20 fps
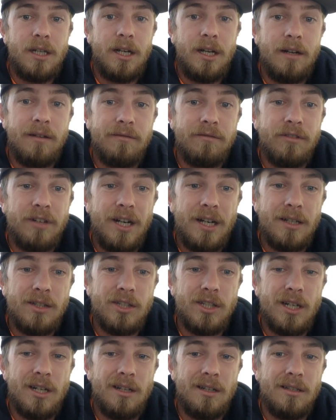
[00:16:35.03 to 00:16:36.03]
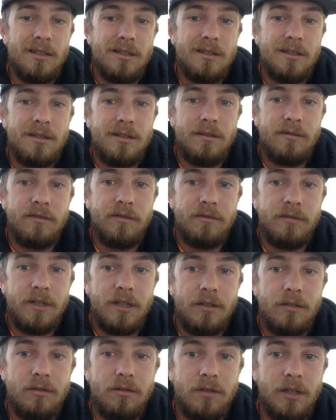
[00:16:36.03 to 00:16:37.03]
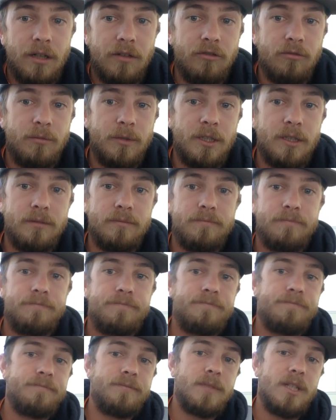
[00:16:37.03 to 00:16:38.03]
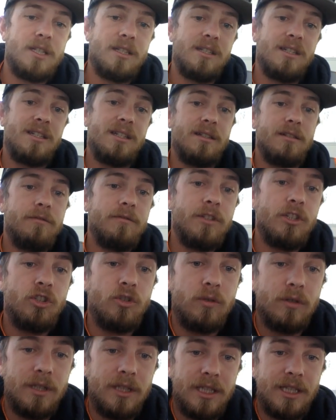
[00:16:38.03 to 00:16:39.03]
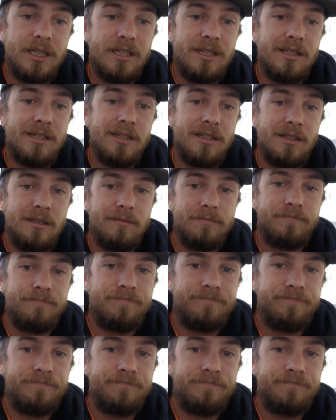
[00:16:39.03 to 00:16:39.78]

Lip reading: and franchise of the federal government as an individual entity.